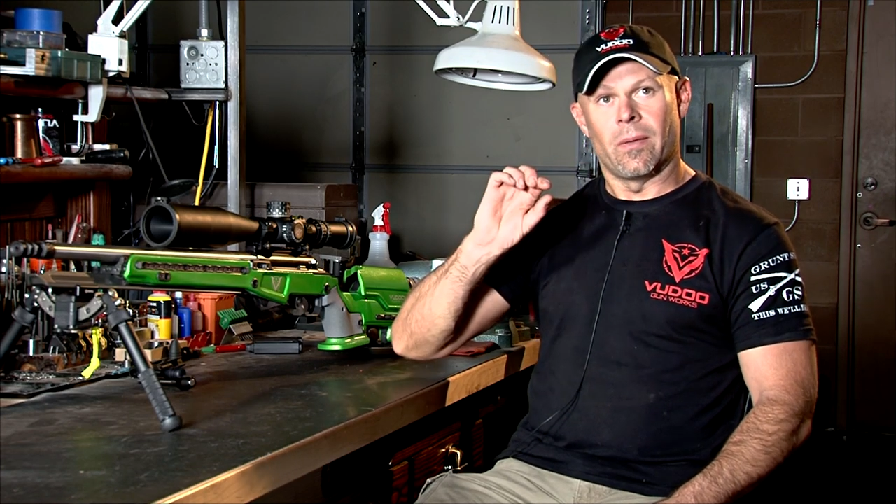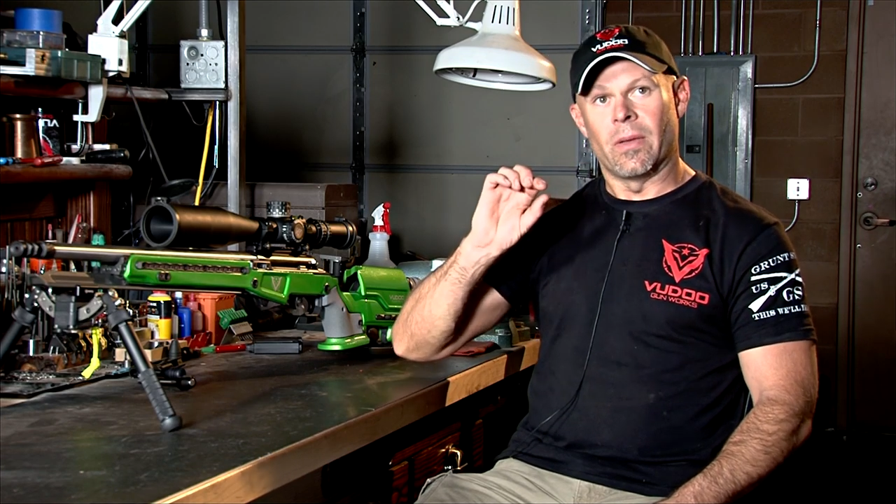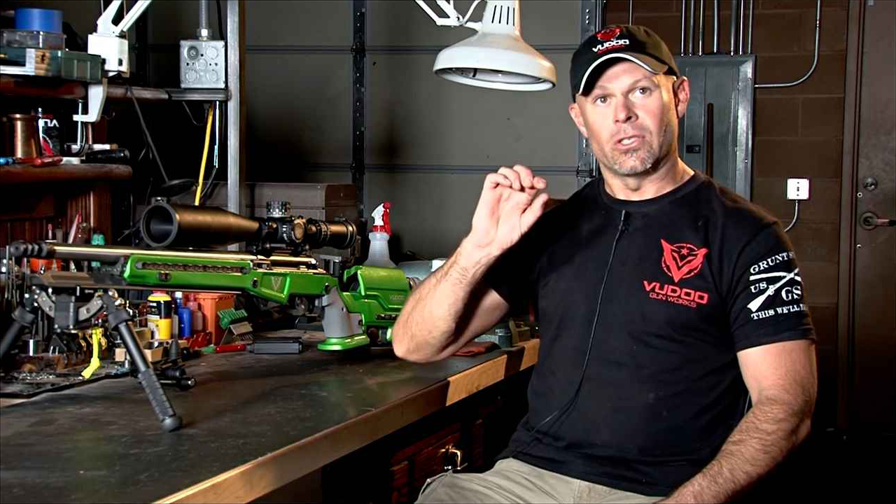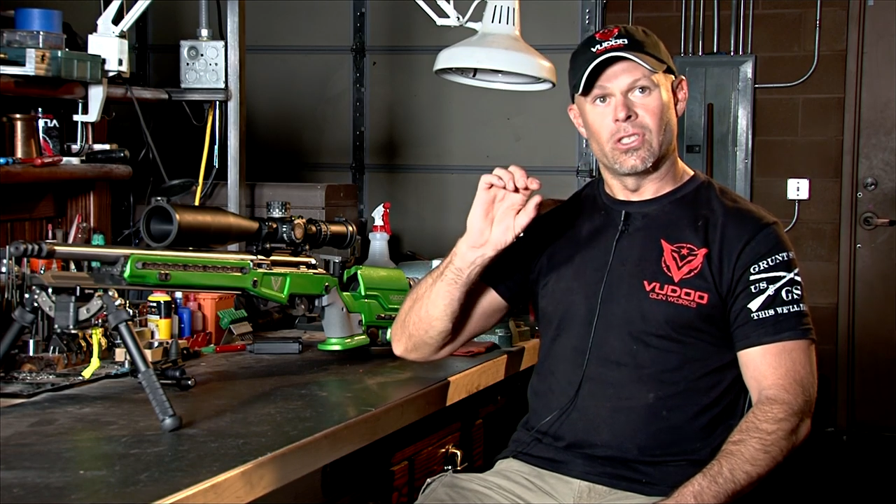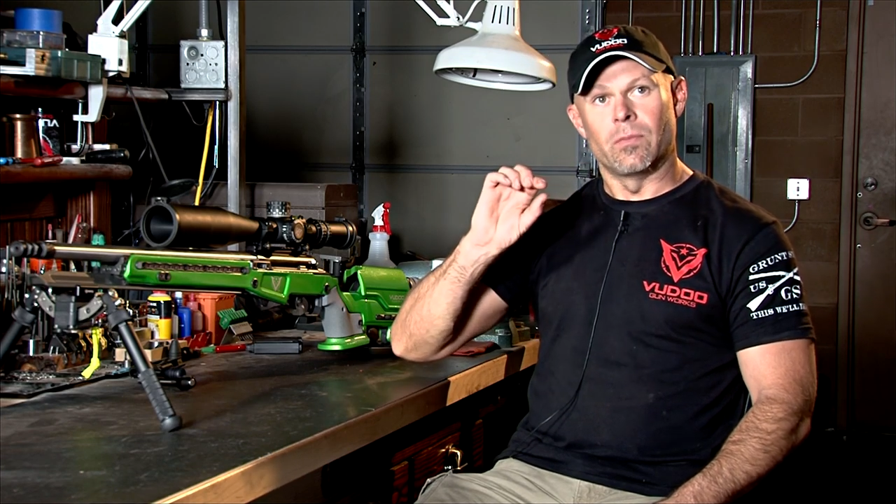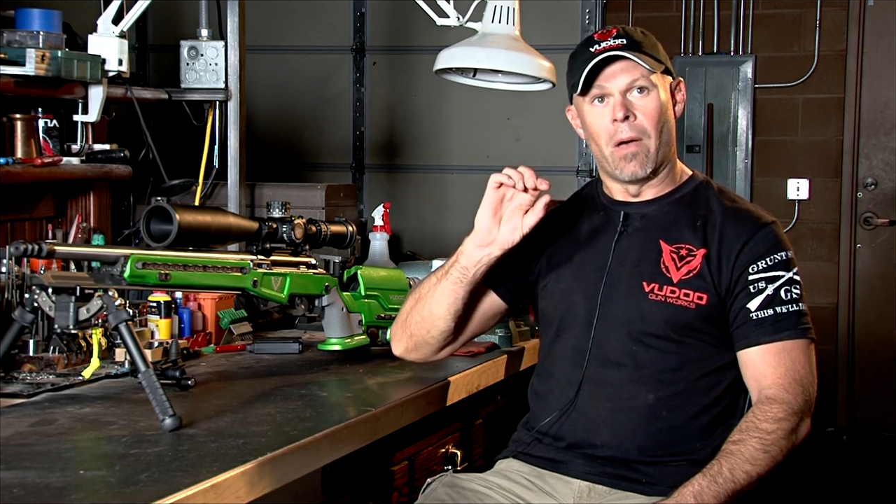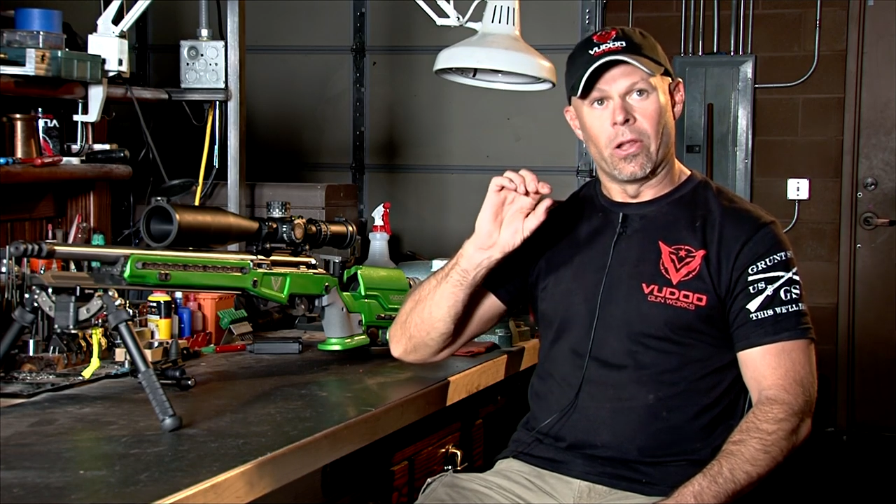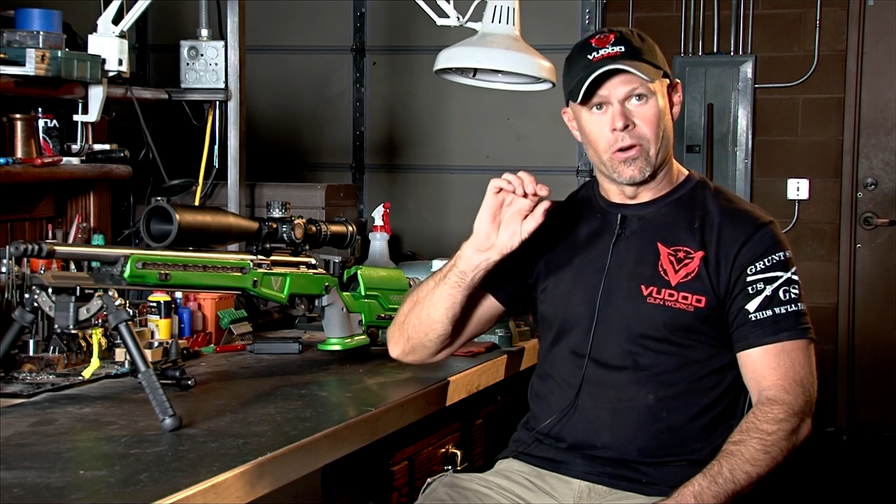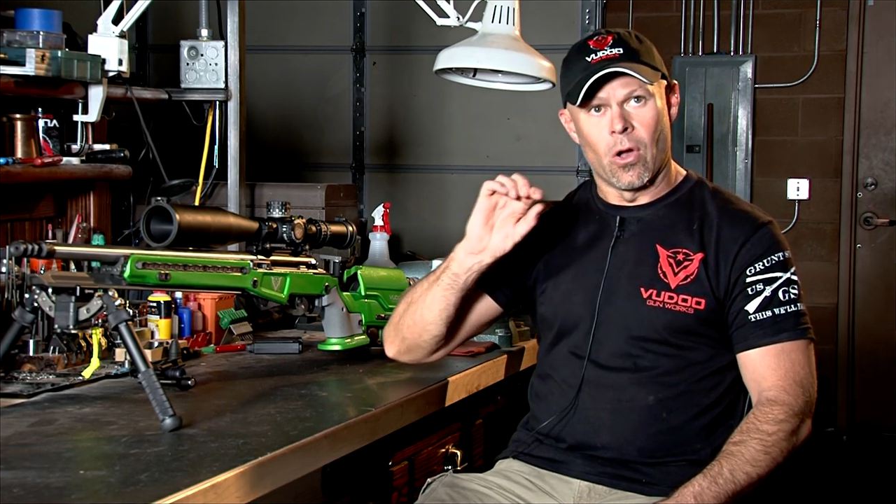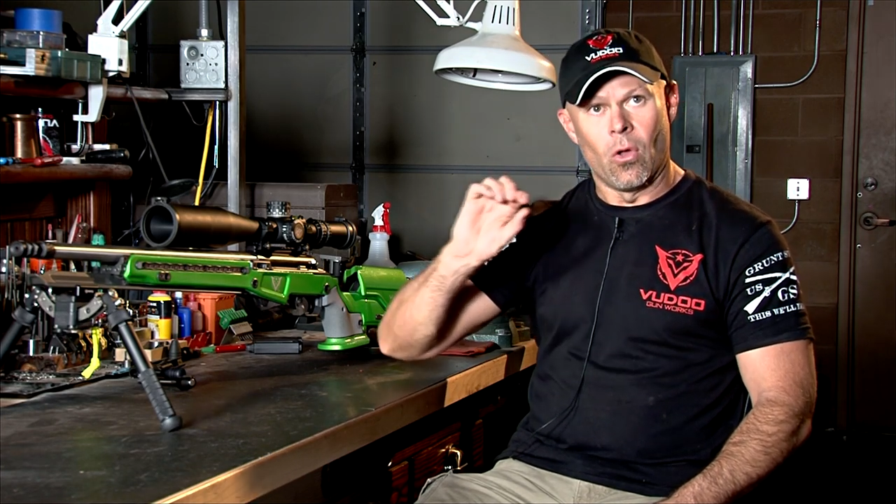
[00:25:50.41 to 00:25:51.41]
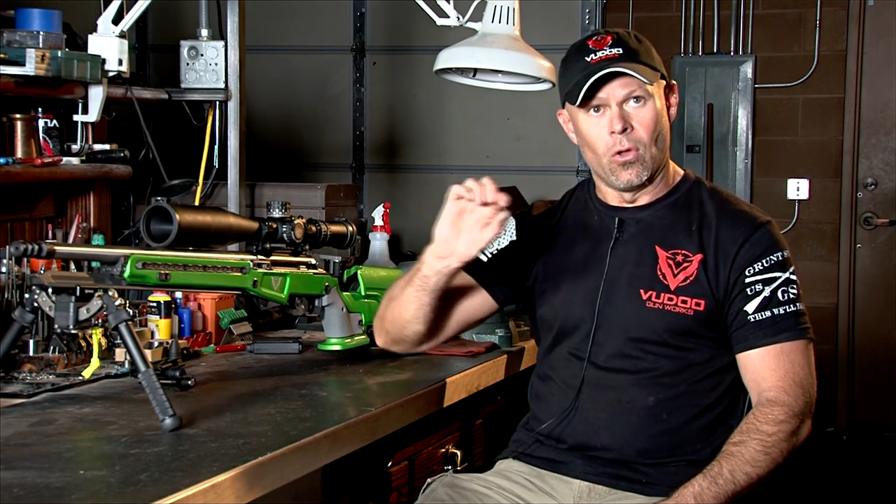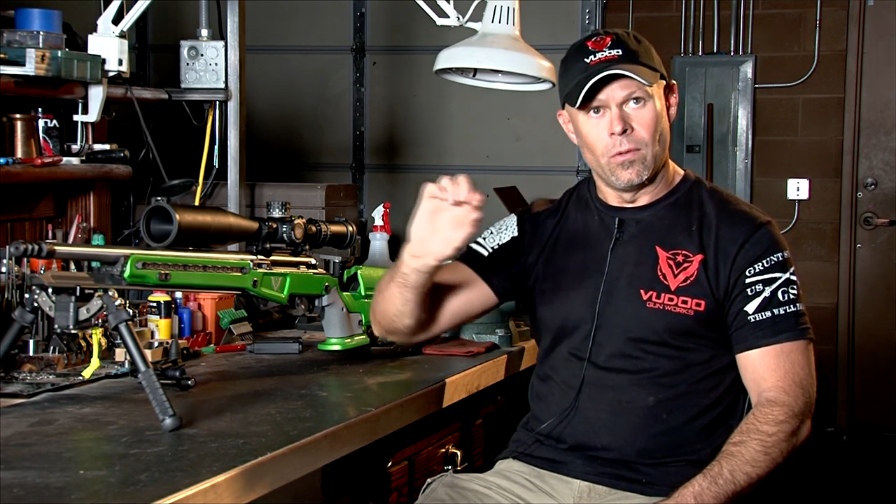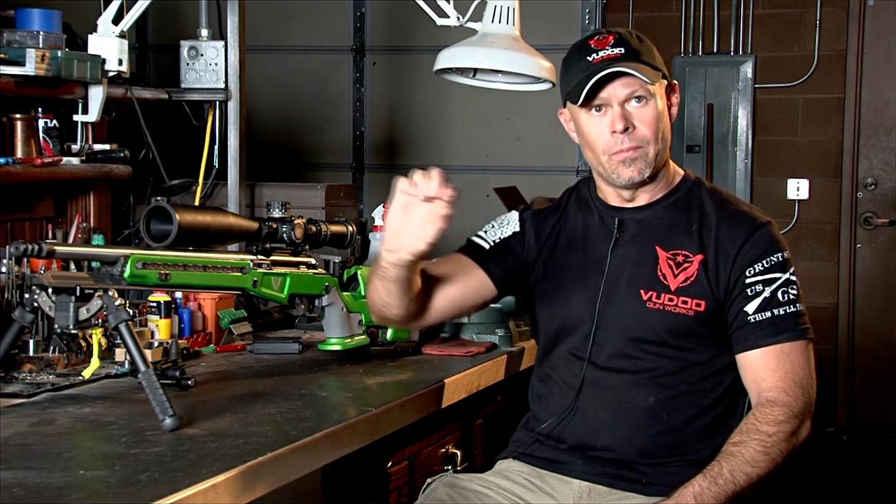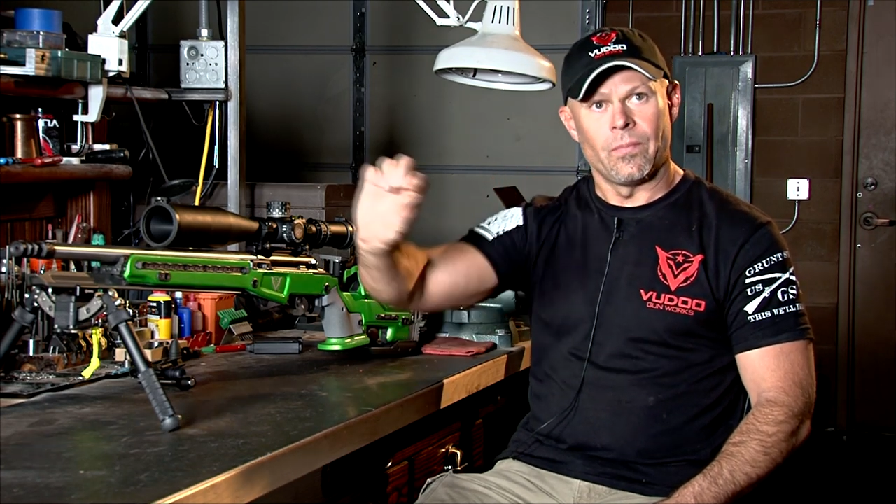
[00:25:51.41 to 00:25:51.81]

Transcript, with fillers: much smaller hole